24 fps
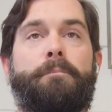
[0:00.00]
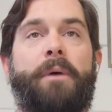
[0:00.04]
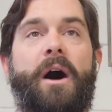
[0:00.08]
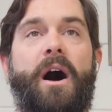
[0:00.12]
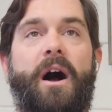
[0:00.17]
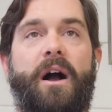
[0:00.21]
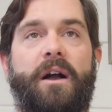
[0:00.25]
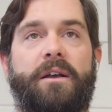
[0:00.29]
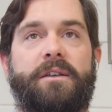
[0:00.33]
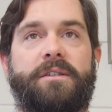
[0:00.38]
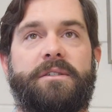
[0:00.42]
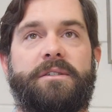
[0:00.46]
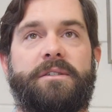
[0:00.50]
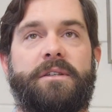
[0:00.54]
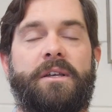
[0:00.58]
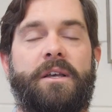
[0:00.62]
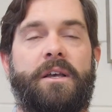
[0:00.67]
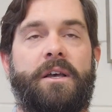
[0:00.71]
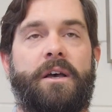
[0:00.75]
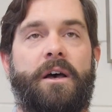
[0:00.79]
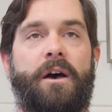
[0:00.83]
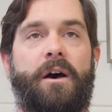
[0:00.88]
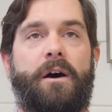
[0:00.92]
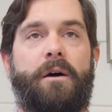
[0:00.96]
box
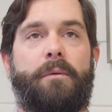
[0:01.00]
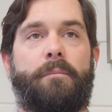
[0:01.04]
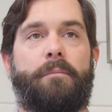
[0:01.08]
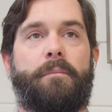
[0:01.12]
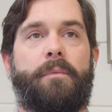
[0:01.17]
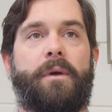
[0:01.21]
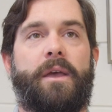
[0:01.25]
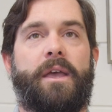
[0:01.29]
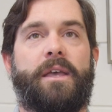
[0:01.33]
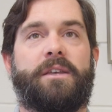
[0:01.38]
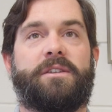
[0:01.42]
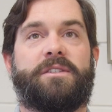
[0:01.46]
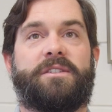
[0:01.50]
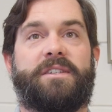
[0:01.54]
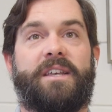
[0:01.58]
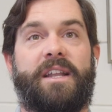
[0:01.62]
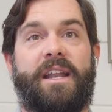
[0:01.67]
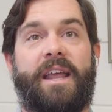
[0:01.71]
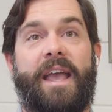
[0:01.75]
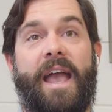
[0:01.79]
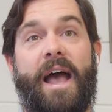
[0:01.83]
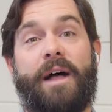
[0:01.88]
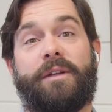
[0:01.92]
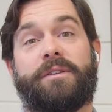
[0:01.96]
is
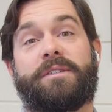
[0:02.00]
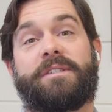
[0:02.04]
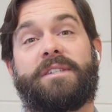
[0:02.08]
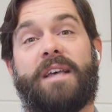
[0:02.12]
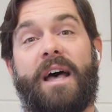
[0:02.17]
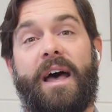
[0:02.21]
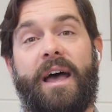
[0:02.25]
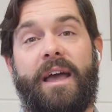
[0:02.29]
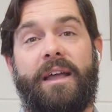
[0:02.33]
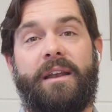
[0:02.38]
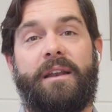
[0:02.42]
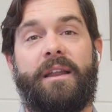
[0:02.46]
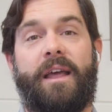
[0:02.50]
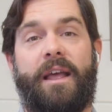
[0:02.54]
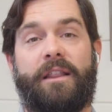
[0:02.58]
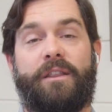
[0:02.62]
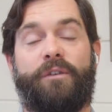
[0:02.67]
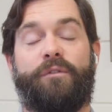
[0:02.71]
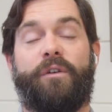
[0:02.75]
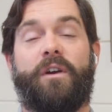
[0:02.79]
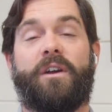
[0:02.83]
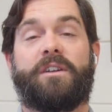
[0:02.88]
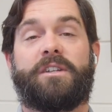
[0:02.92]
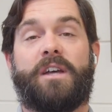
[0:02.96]
sitting outside at
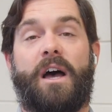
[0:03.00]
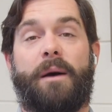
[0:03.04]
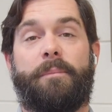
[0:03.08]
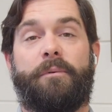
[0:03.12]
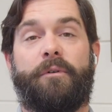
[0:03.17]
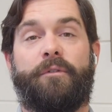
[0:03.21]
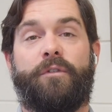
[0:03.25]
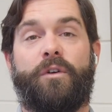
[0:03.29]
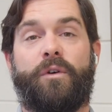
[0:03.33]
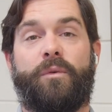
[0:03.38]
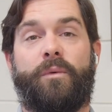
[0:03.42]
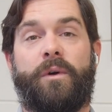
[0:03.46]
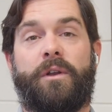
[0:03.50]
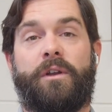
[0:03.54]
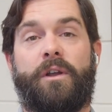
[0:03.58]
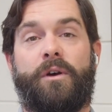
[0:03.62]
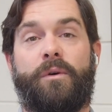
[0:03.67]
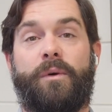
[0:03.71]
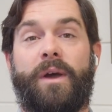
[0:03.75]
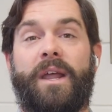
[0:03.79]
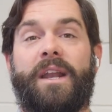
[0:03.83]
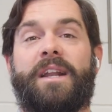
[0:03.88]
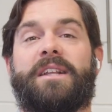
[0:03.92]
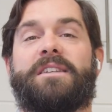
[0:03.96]
the very top of your
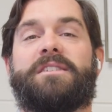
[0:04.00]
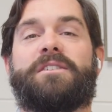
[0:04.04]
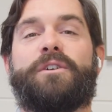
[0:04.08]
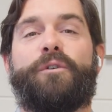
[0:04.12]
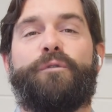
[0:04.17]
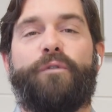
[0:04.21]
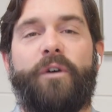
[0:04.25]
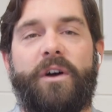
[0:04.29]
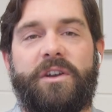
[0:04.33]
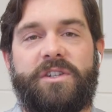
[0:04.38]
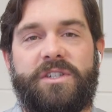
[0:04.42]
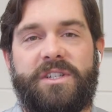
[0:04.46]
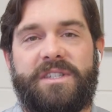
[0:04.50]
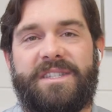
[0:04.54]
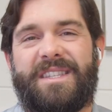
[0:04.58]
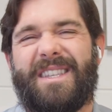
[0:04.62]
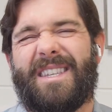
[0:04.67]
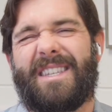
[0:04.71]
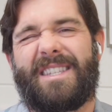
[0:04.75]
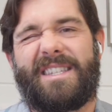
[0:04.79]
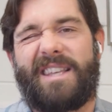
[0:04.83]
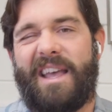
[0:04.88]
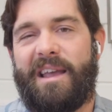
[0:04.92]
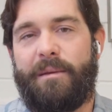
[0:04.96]
window, and it still functions
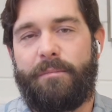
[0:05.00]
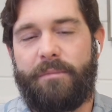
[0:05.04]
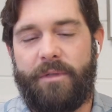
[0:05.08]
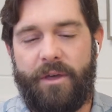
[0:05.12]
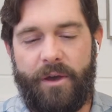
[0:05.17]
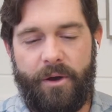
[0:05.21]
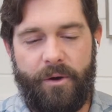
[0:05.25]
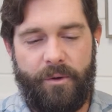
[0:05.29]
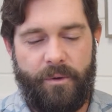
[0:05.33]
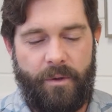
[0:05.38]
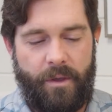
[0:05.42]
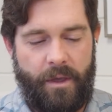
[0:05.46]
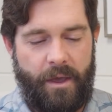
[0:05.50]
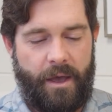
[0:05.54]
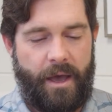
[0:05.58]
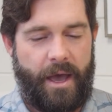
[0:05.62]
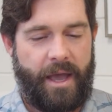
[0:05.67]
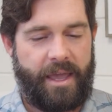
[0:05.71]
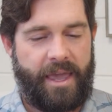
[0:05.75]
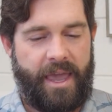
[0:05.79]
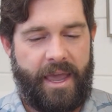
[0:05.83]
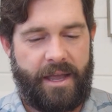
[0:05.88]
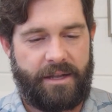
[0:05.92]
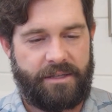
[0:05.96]
the same though.
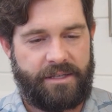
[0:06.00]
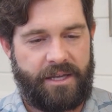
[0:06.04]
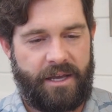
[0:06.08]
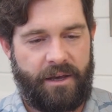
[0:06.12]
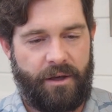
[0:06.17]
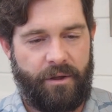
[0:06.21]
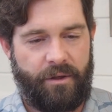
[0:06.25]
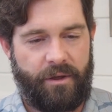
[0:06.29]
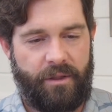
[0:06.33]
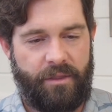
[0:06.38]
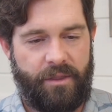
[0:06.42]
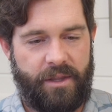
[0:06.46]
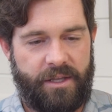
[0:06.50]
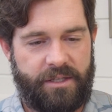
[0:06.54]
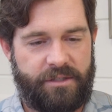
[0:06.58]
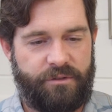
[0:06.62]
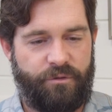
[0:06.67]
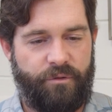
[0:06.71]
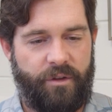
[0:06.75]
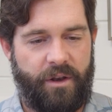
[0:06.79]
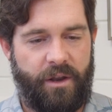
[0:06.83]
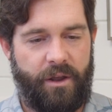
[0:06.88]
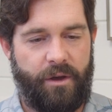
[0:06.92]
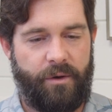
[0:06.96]
I can't tell in this
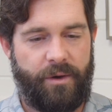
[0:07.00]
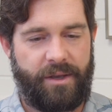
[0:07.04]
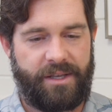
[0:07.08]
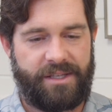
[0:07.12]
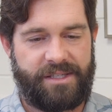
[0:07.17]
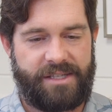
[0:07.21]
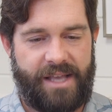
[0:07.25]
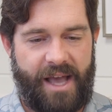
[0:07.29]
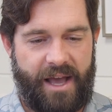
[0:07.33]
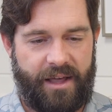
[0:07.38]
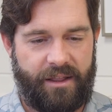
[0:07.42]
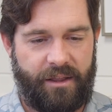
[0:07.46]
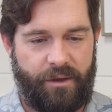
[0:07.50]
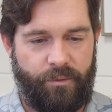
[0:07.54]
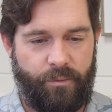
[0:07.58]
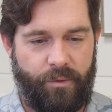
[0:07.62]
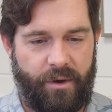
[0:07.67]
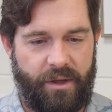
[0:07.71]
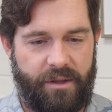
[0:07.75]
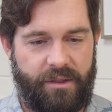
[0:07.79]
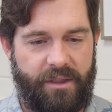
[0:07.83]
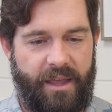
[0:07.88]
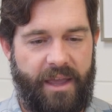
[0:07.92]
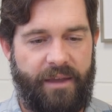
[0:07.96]
video exactly
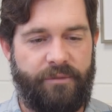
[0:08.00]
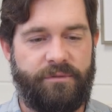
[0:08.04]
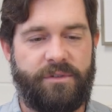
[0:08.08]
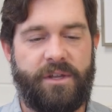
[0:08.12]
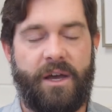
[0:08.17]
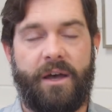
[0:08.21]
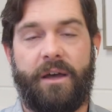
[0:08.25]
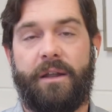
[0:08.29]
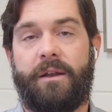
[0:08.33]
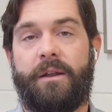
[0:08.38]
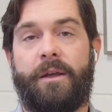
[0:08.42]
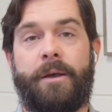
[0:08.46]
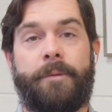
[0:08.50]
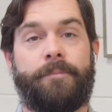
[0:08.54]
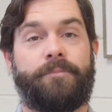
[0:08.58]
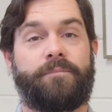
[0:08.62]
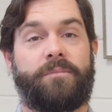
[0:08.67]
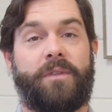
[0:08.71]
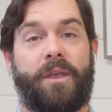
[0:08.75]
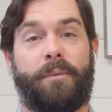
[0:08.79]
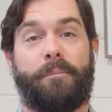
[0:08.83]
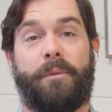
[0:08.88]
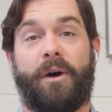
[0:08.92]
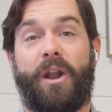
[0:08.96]
what they've done,
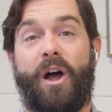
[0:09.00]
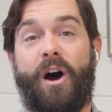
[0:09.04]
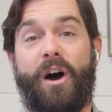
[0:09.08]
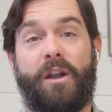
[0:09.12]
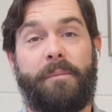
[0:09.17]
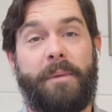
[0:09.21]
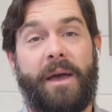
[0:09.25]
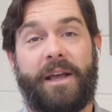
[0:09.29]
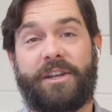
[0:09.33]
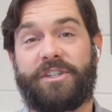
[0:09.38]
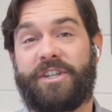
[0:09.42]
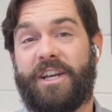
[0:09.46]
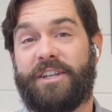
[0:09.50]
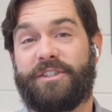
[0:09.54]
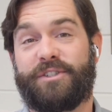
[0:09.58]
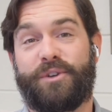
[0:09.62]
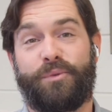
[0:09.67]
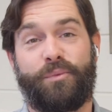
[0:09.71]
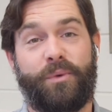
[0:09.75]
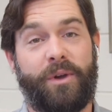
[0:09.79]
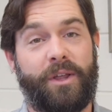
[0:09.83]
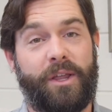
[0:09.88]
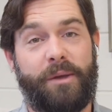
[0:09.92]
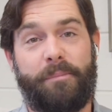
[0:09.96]
but automatic shades
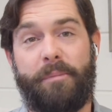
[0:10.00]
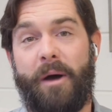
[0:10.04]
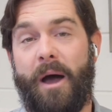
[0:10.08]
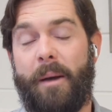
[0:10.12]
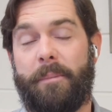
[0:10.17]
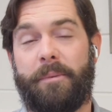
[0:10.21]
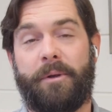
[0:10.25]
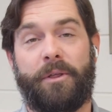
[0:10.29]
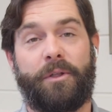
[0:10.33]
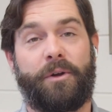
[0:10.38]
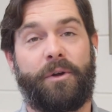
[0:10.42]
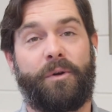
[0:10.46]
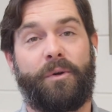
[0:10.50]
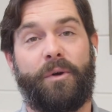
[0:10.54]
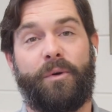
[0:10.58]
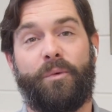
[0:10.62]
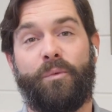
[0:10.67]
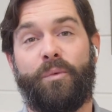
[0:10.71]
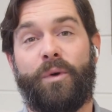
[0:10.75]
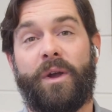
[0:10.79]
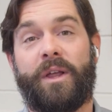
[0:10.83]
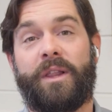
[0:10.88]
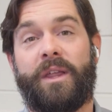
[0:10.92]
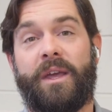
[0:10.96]
are really popular,
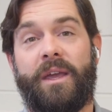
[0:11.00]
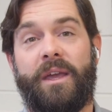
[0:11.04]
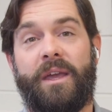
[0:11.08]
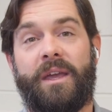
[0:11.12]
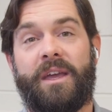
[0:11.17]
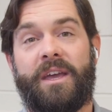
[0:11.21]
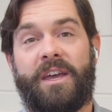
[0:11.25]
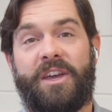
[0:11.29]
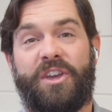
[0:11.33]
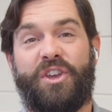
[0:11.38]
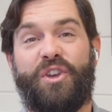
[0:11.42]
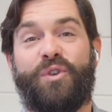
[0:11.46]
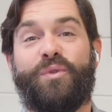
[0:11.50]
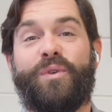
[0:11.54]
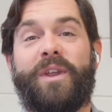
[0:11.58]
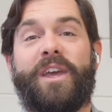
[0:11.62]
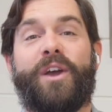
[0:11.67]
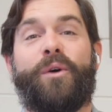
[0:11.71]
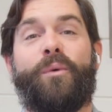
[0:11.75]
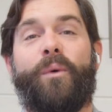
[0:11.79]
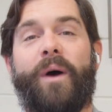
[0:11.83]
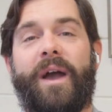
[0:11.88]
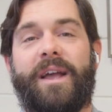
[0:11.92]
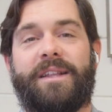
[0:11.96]
really
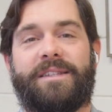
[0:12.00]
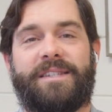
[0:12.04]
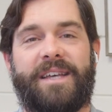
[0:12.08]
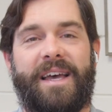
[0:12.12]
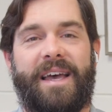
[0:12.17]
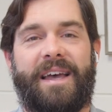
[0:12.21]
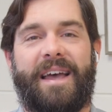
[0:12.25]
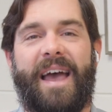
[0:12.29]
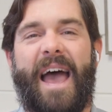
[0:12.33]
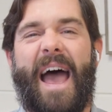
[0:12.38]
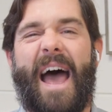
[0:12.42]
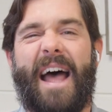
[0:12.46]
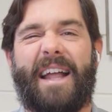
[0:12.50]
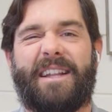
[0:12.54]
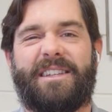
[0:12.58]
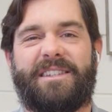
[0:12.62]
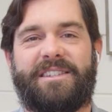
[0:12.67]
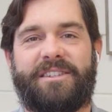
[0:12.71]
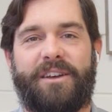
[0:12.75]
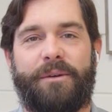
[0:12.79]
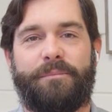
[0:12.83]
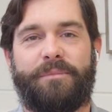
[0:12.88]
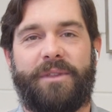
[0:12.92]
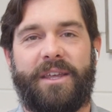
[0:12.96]
unique way to add
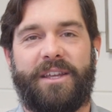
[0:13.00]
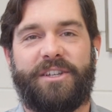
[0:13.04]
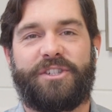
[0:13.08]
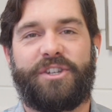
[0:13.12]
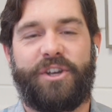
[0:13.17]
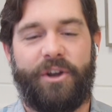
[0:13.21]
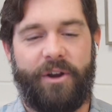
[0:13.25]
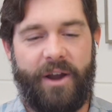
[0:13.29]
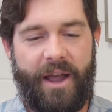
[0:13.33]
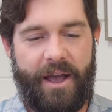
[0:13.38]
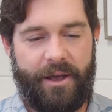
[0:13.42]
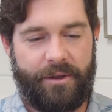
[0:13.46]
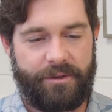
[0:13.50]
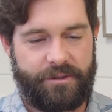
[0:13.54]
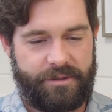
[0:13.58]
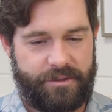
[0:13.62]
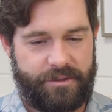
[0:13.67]
something to your house.